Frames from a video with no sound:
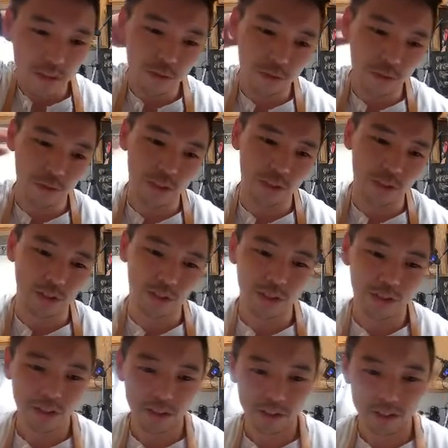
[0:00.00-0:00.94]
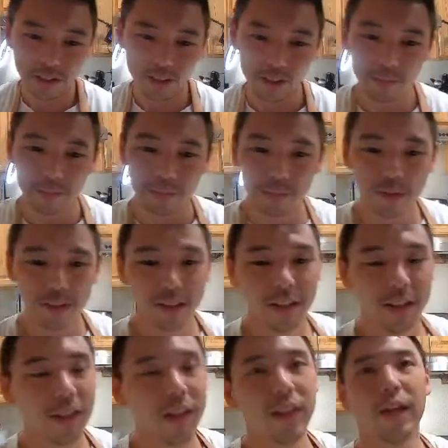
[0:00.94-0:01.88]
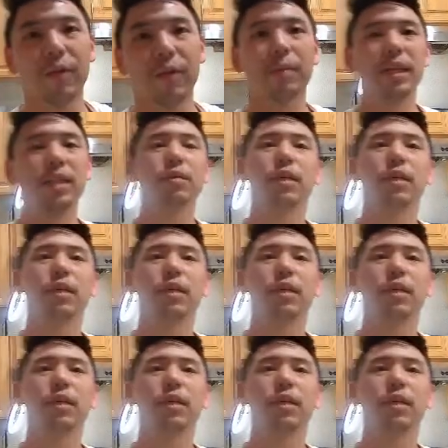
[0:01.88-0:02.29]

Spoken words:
for sure. That reminds me,